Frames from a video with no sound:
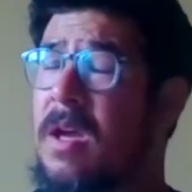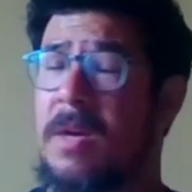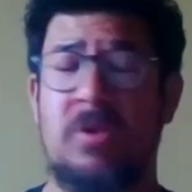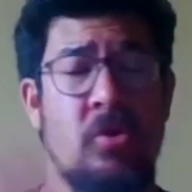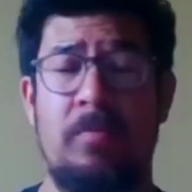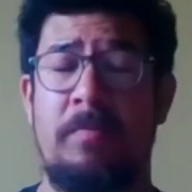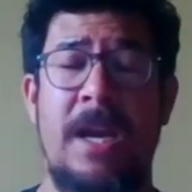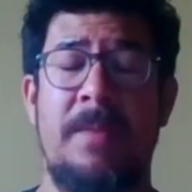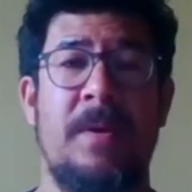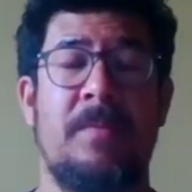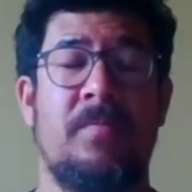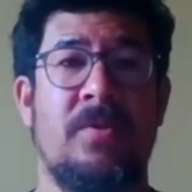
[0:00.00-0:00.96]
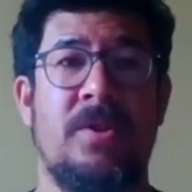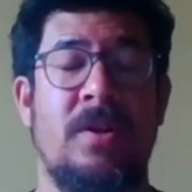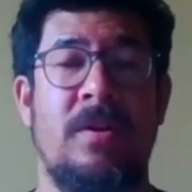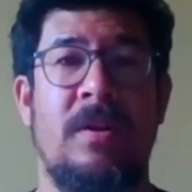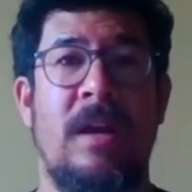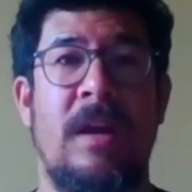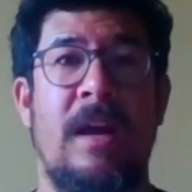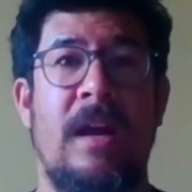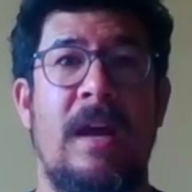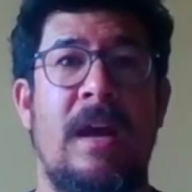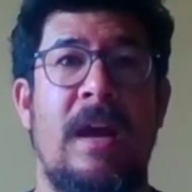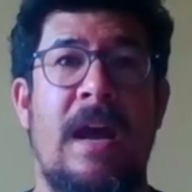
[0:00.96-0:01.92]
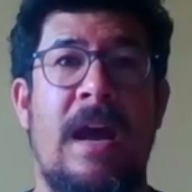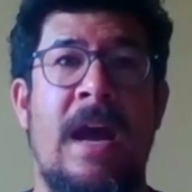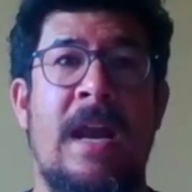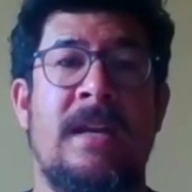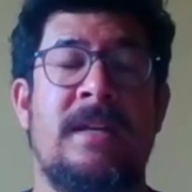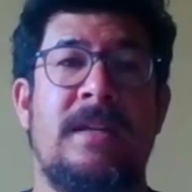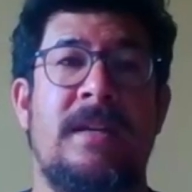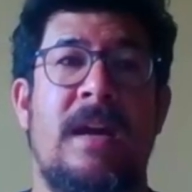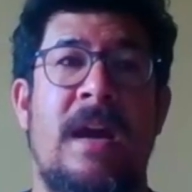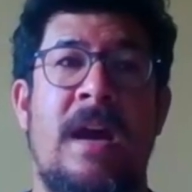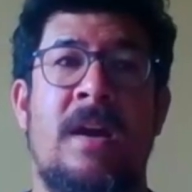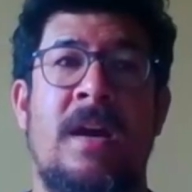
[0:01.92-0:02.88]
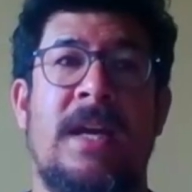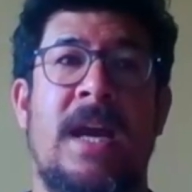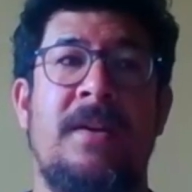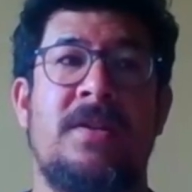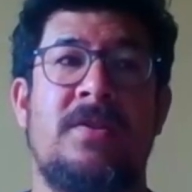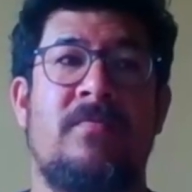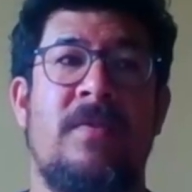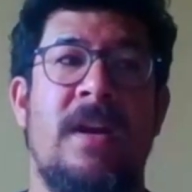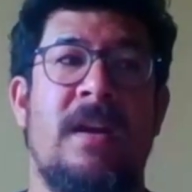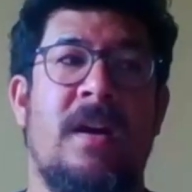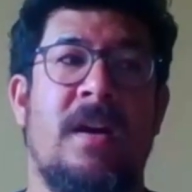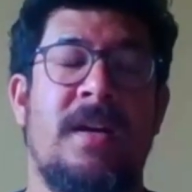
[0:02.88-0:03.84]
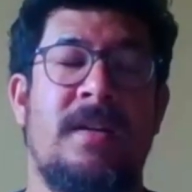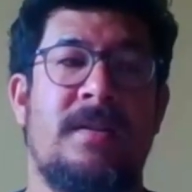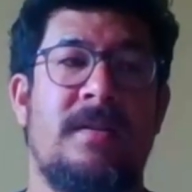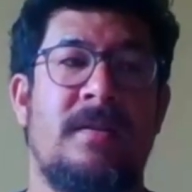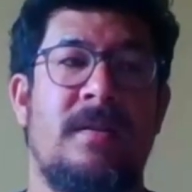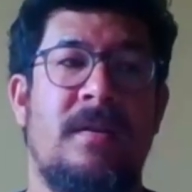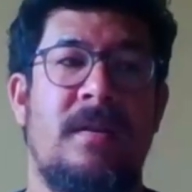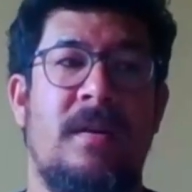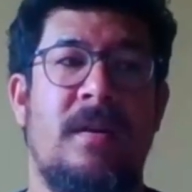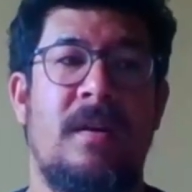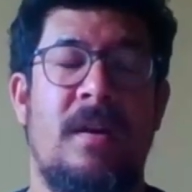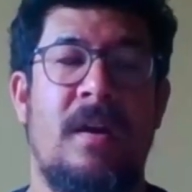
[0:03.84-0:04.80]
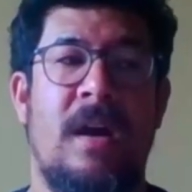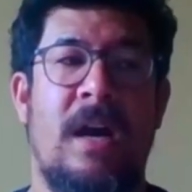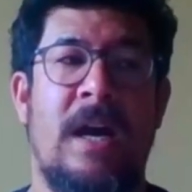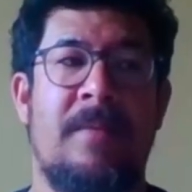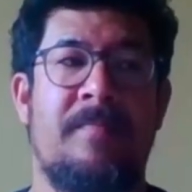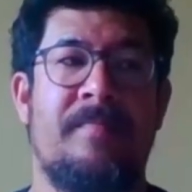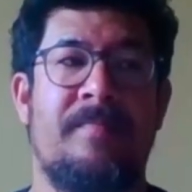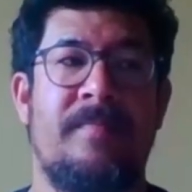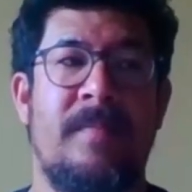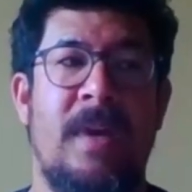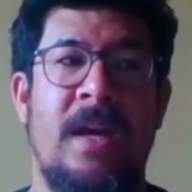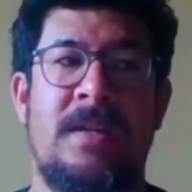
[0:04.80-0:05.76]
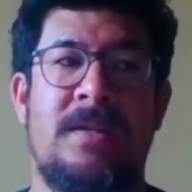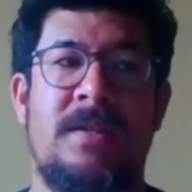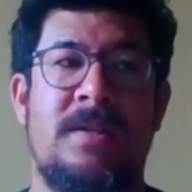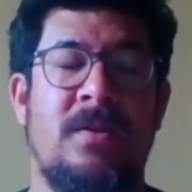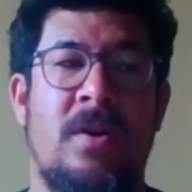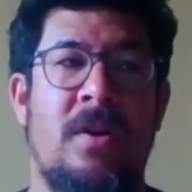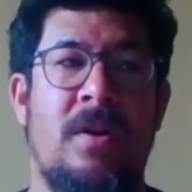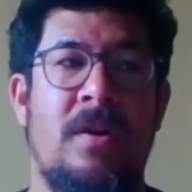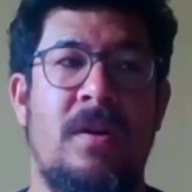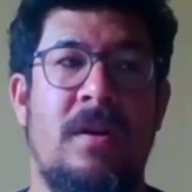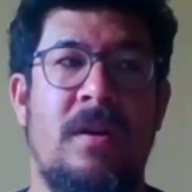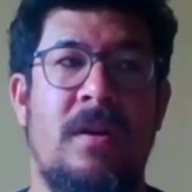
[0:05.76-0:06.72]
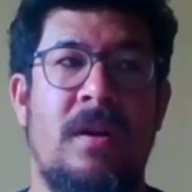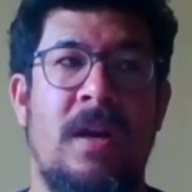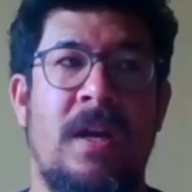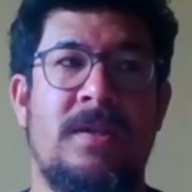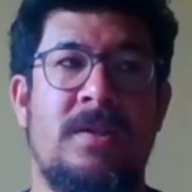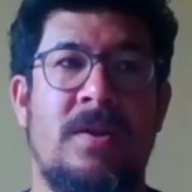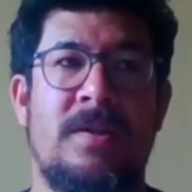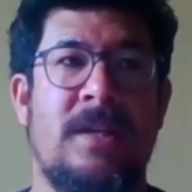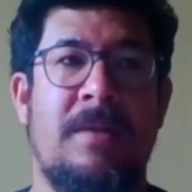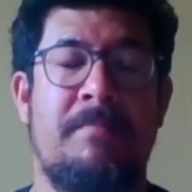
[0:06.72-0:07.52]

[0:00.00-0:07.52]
I'm sure many people do. And I came to realize it's not some